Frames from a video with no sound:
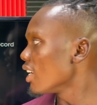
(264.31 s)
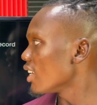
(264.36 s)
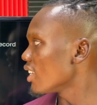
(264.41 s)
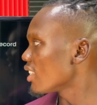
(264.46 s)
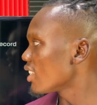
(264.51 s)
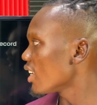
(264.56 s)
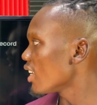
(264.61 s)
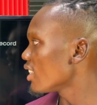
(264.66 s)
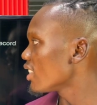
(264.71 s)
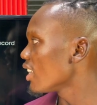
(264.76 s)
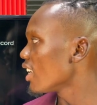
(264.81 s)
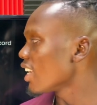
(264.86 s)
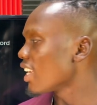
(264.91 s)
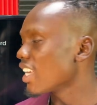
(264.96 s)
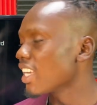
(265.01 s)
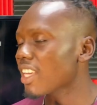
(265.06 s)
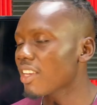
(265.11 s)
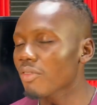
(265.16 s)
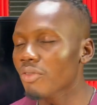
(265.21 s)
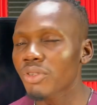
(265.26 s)
It says
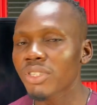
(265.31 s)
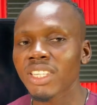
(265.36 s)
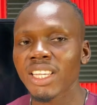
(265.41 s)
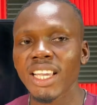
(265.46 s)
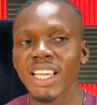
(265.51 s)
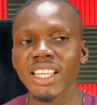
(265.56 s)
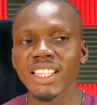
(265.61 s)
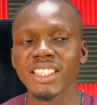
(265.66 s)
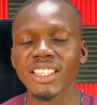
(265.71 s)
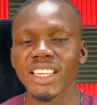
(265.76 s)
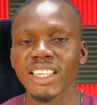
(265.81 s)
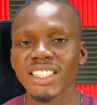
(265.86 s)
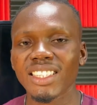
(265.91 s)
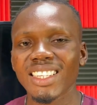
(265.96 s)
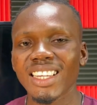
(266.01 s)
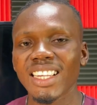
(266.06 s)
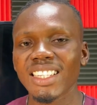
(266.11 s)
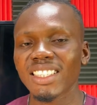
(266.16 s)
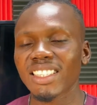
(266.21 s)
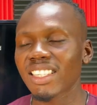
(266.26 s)
even haters
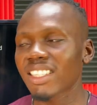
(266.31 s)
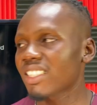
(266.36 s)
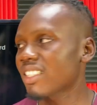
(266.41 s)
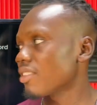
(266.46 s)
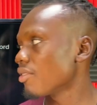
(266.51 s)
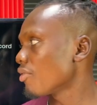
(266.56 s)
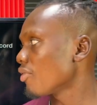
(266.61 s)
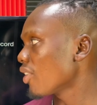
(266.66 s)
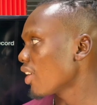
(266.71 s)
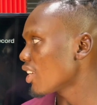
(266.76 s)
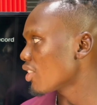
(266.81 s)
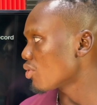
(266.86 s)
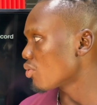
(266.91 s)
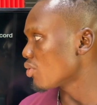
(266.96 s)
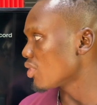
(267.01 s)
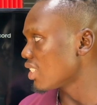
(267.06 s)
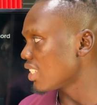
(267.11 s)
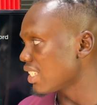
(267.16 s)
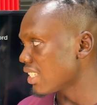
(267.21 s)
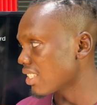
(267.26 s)
can testify
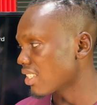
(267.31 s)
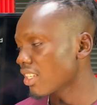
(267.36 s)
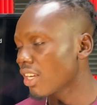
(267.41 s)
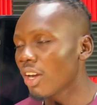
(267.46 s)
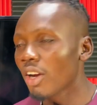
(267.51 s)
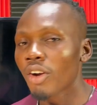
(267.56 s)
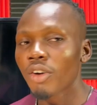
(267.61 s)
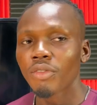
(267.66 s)
to this.